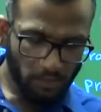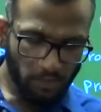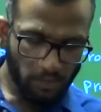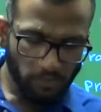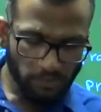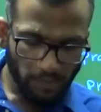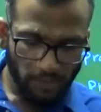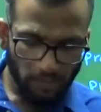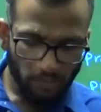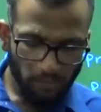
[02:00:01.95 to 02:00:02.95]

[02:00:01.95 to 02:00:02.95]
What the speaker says: Newton's second law.